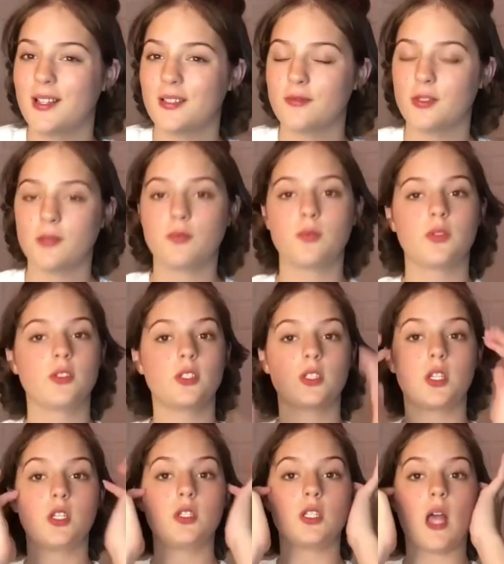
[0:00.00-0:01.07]
ripped ones because I
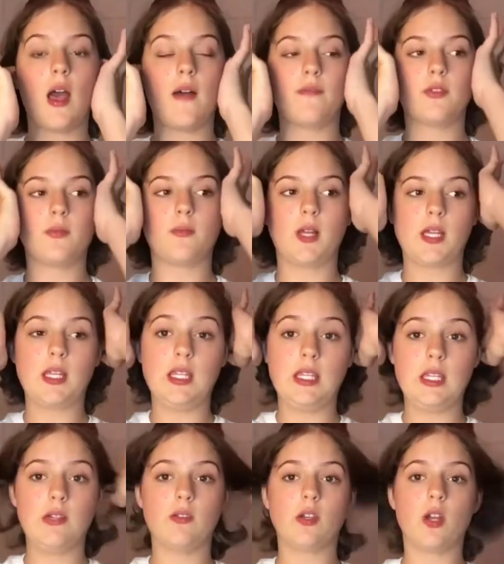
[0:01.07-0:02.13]
used to have them like a
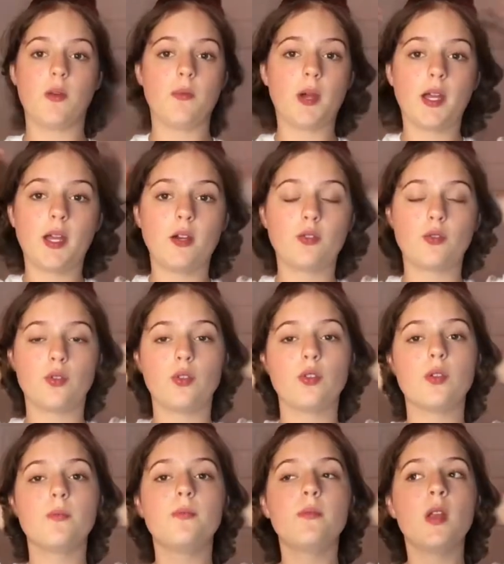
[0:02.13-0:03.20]
year ago, but I outgrew them,